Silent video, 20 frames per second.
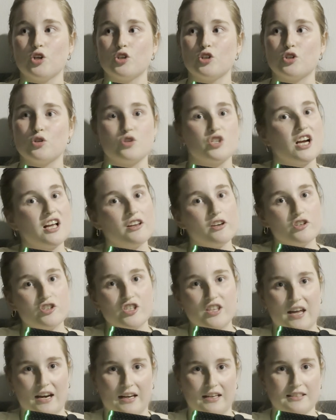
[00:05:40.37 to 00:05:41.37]
to challenge
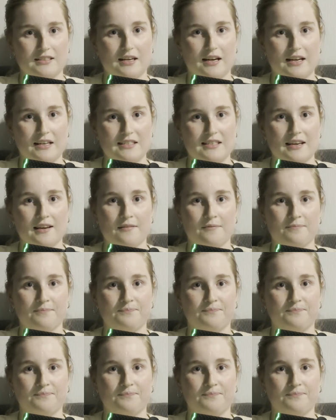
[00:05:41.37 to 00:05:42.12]
that anxiety.